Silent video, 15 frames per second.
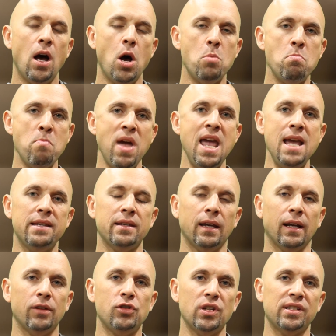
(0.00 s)

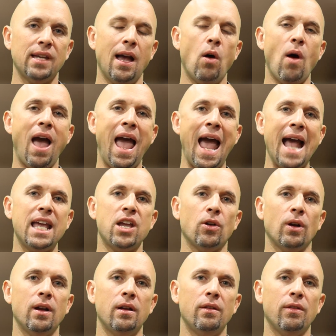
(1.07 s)
amazing just how
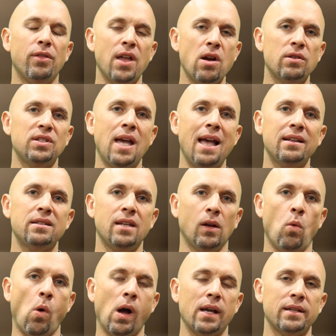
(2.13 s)
accurate their
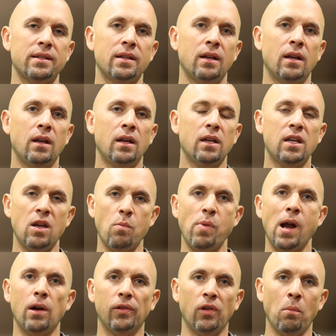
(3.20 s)
testing was
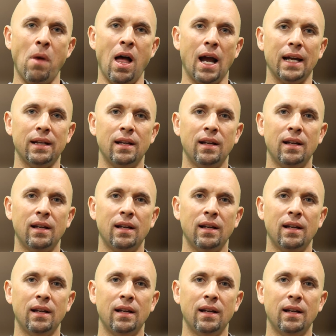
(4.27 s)
compared to mine.